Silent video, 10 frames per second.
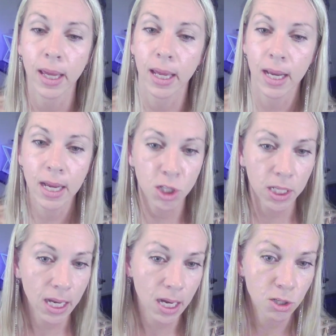and
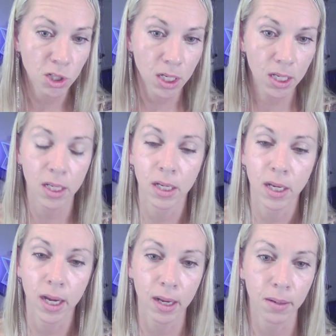education
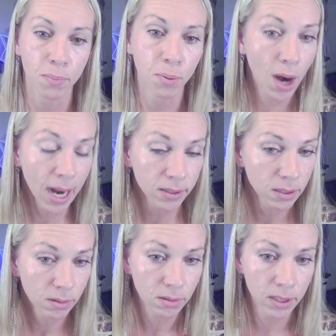and
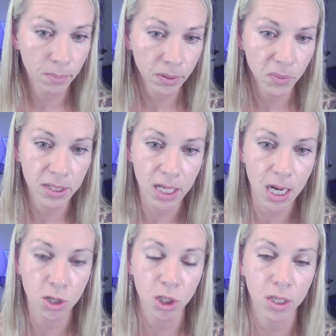practical
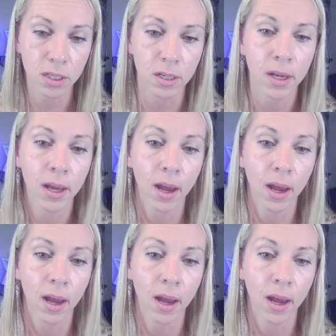implementation